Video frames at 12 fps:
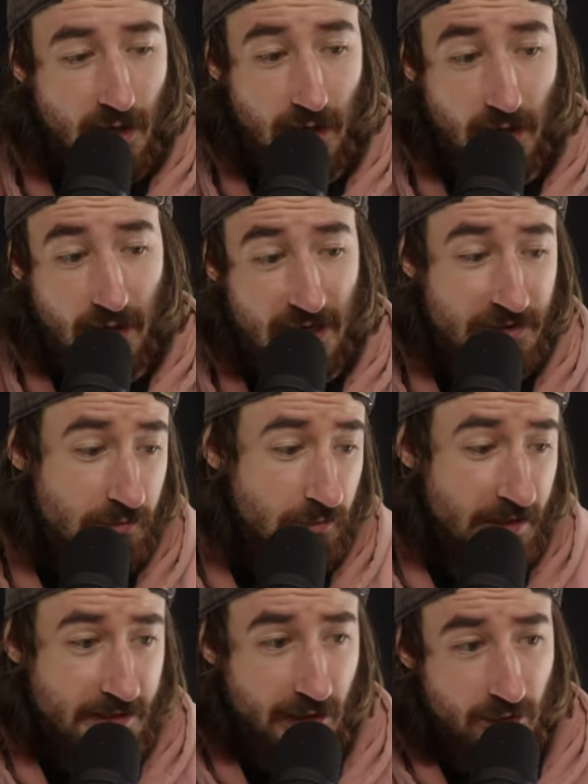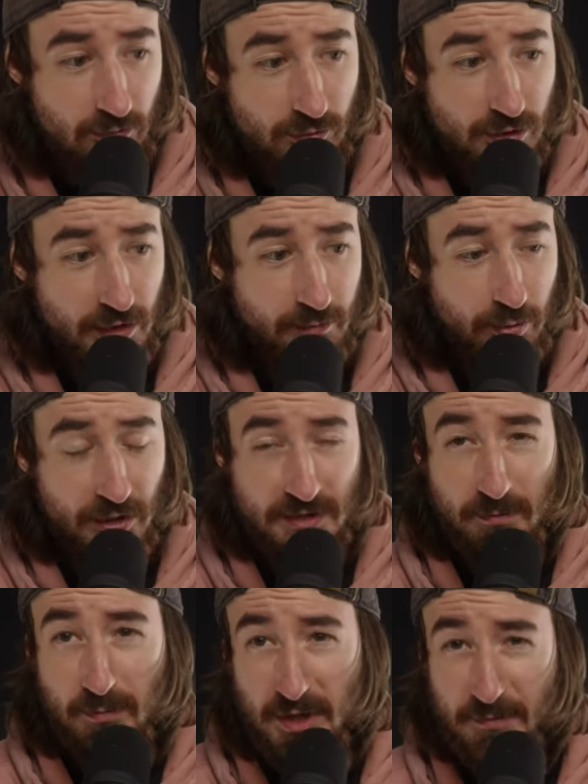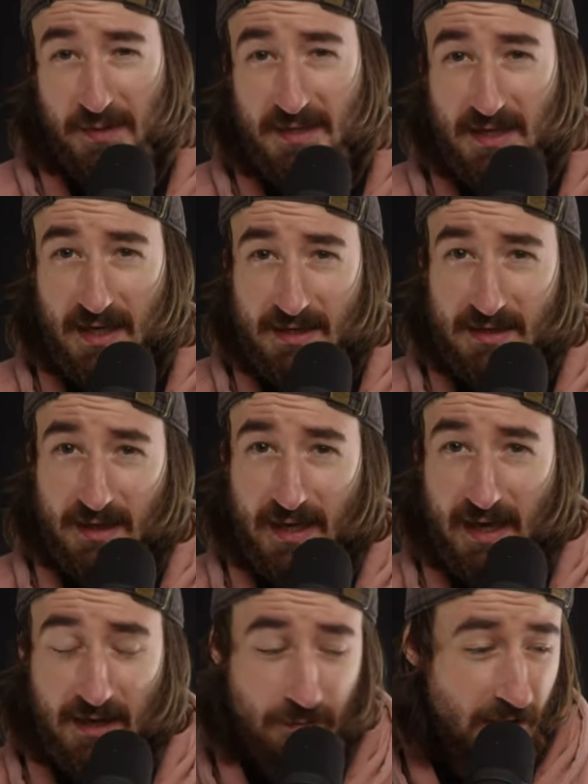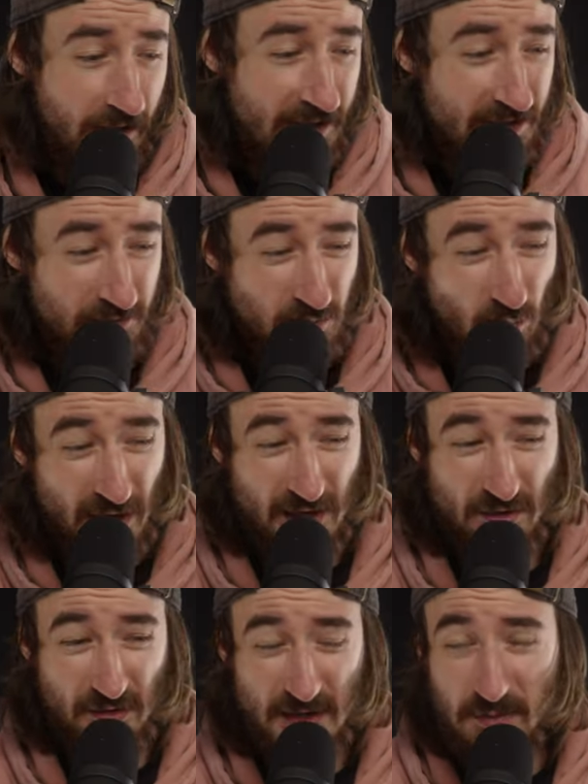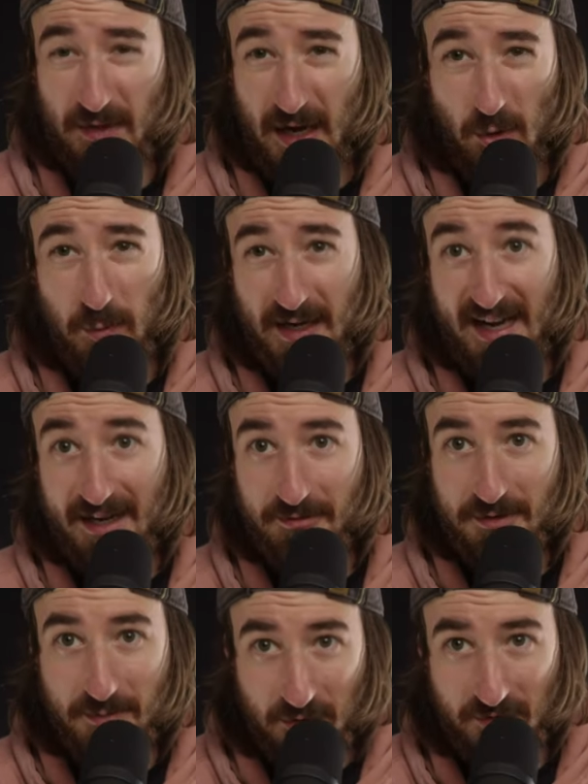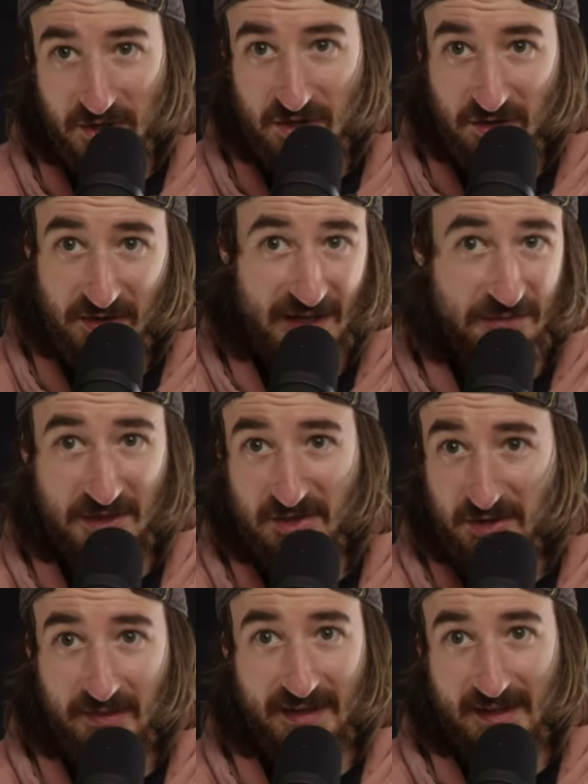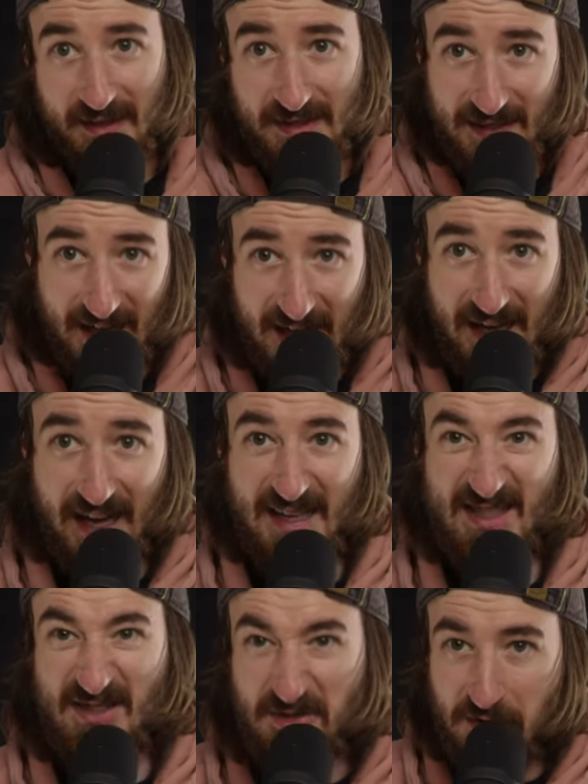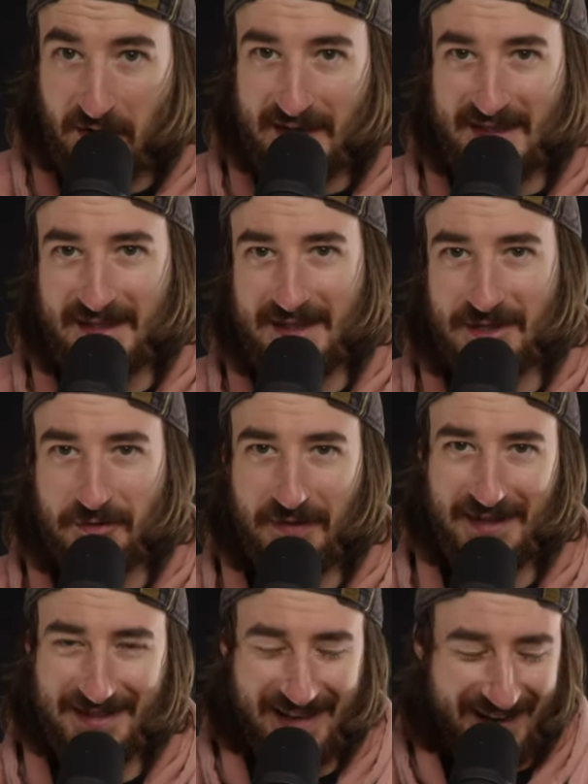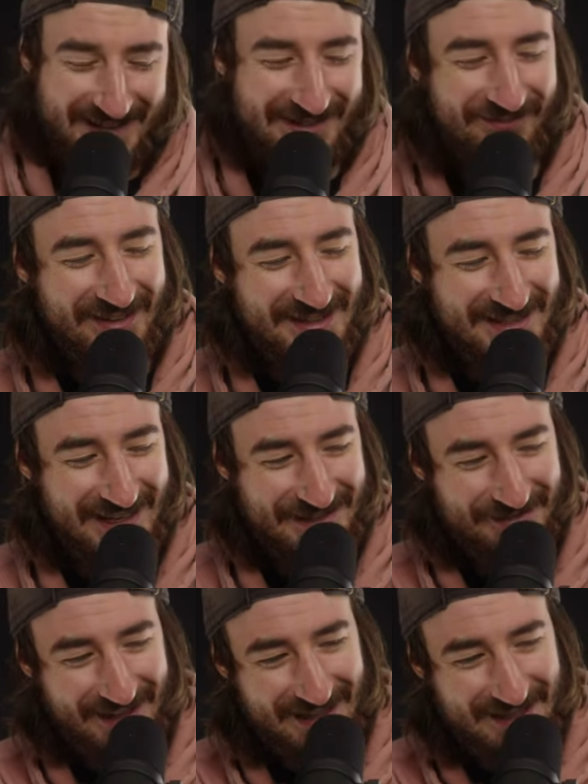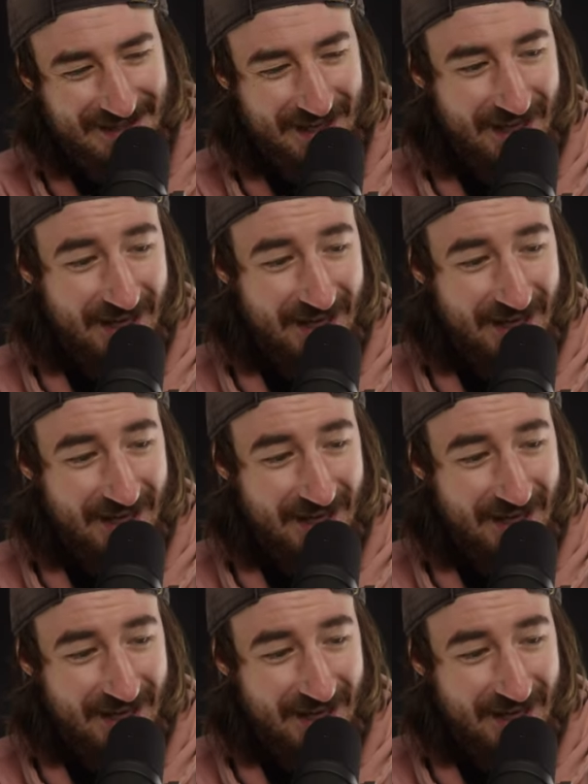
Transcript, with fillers: Uh, as always, I will try and put as much BTS as I can, but as I was working on this one helping and it was a moving shot and I was controlling the light, it's not as easy as you think to get some BTS for this.